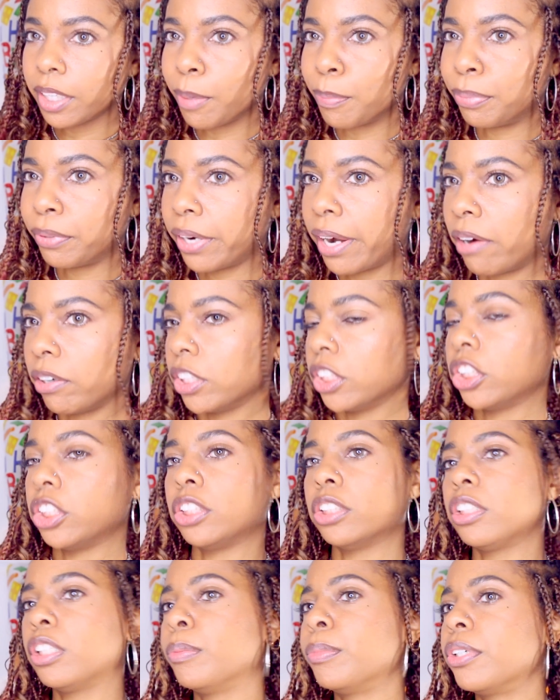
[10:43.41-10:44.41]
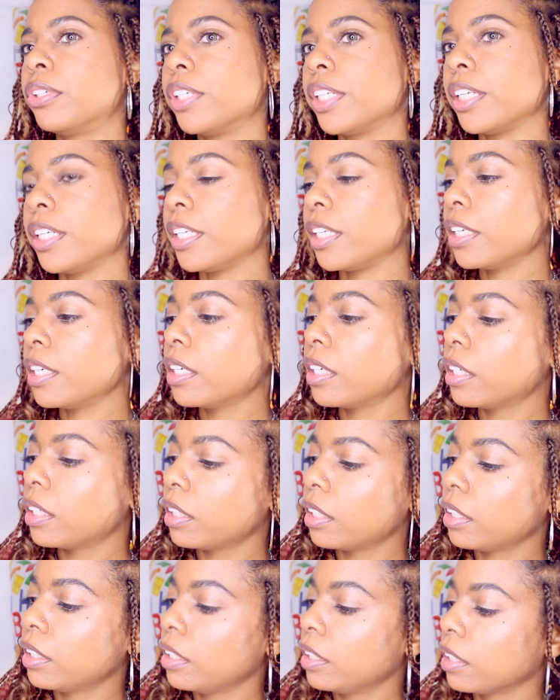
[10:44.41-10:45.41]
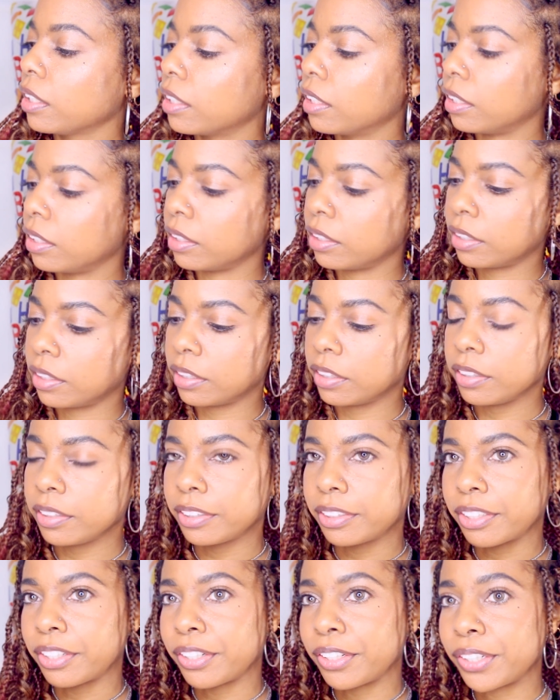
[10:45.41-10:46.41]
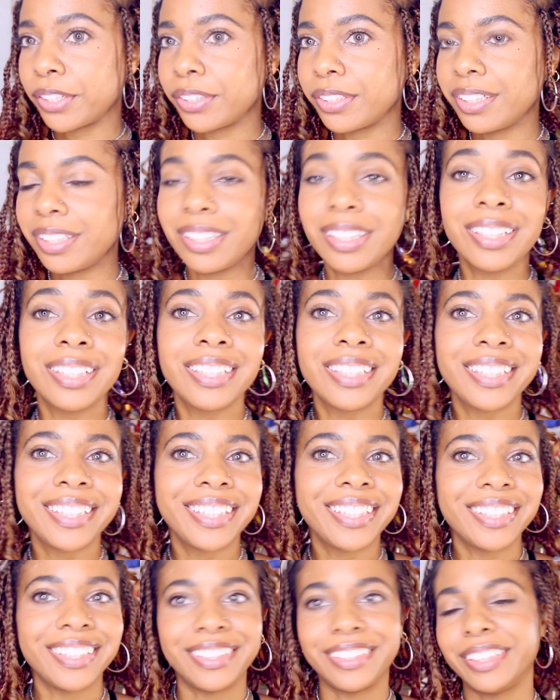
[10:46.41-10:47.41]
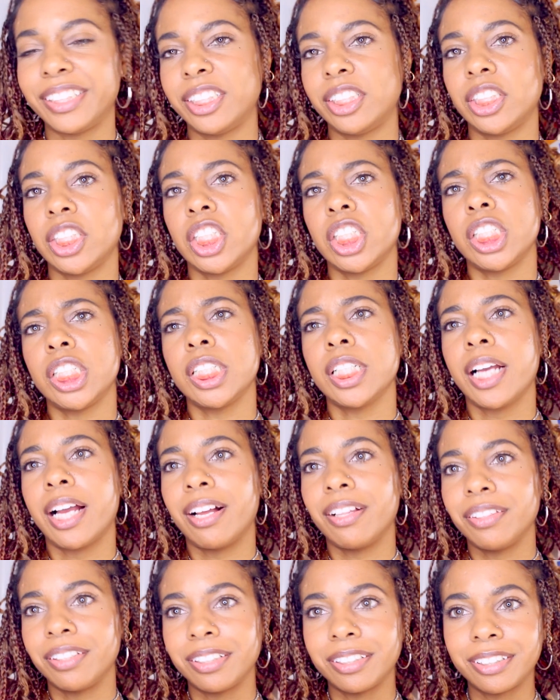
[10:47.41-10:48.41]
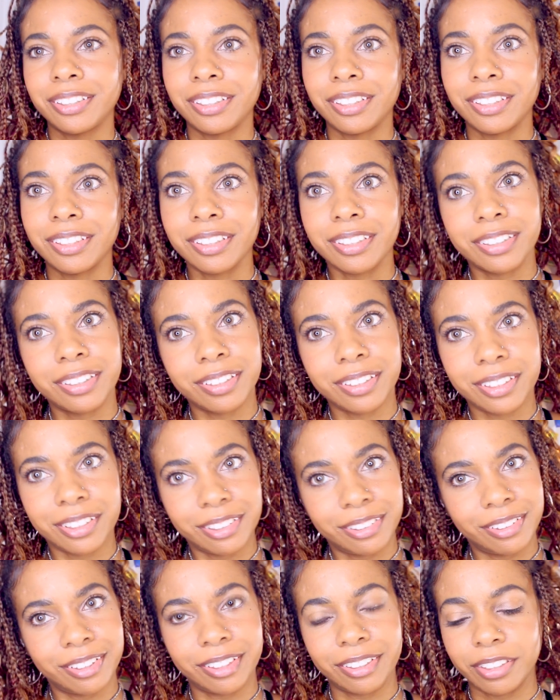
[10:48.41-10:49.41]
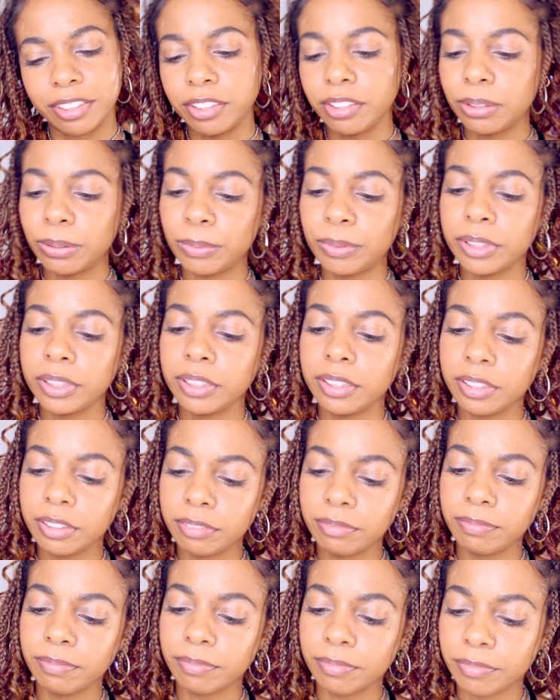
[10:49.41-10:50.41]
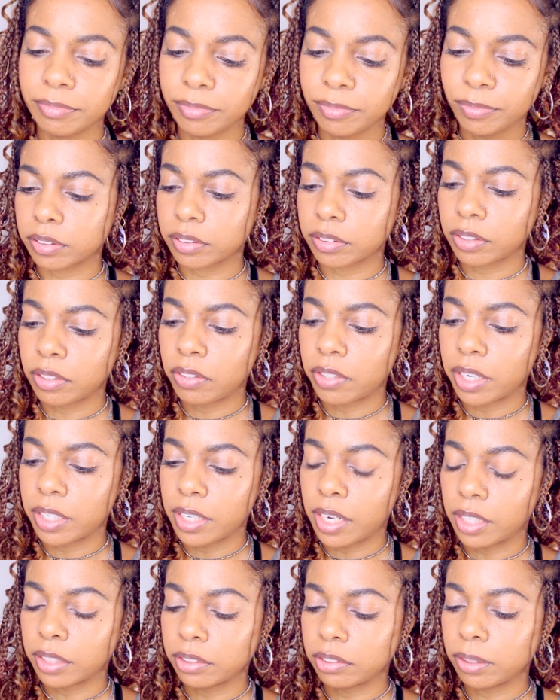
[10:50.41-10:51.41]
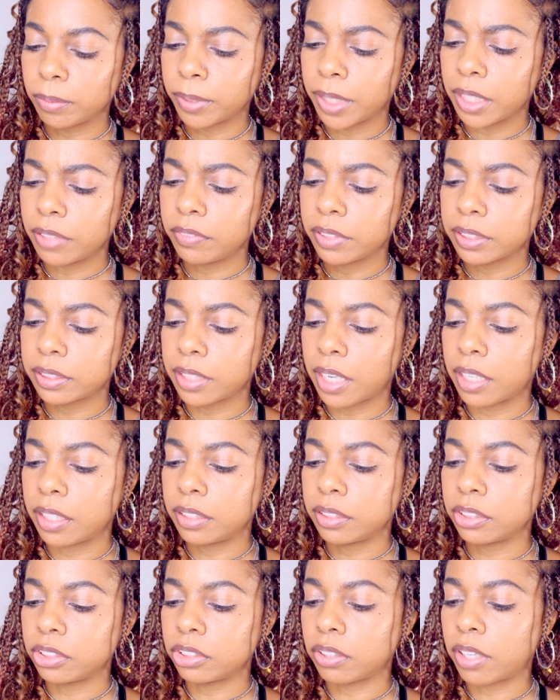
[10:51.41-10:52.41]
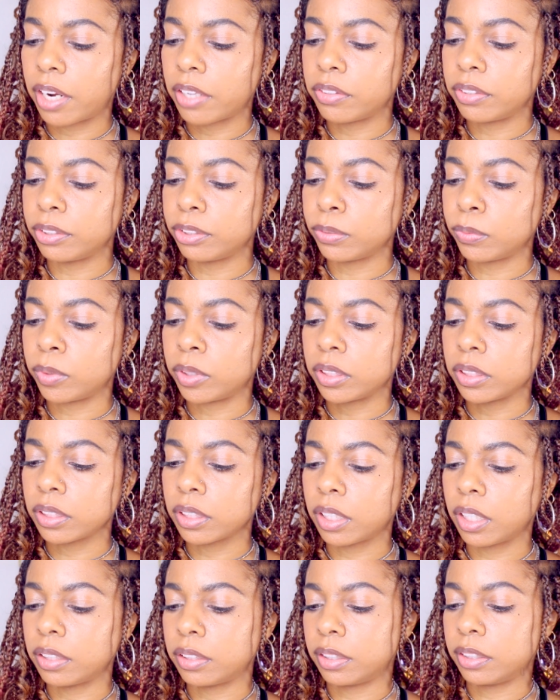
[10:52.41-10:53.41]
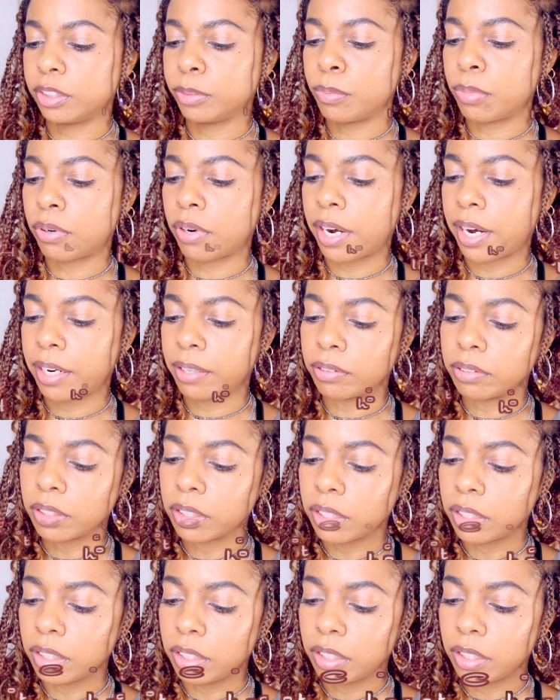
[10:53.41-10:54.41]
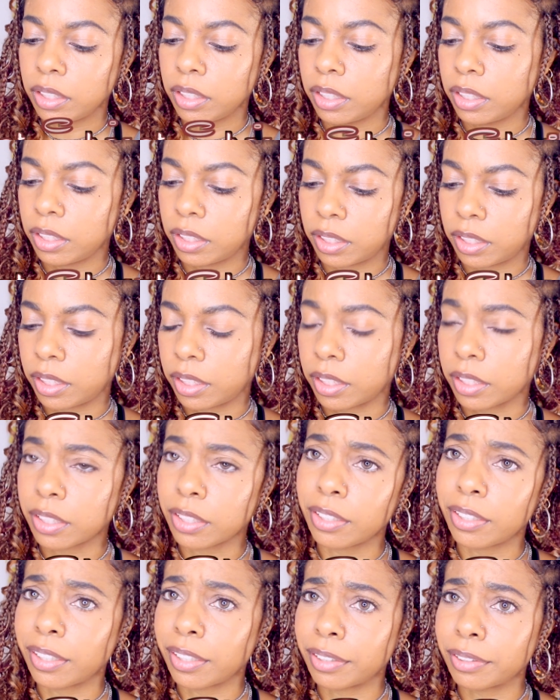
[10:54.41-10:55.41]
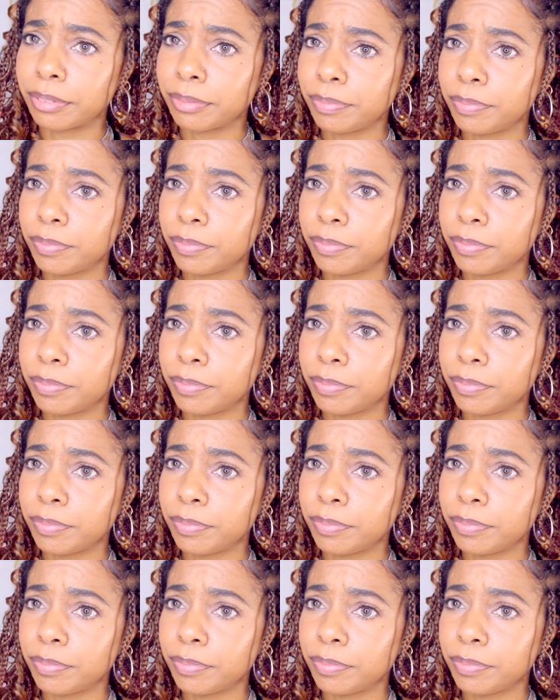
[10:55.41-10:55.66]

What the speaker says: like a brownish shimmery color. So let's see how this looks. And this one, alright, yeah. So I'm kind of excited to try this one because it's brown. And you know,